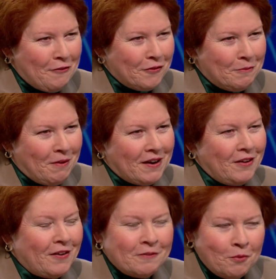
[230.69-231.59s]

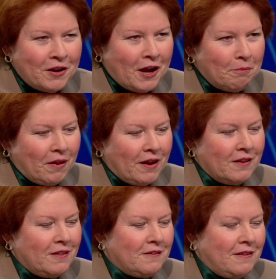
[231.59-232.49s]
everybody, mm -hmm. would not apply
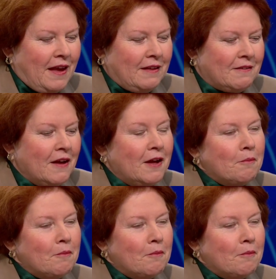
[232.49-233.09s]
to the states,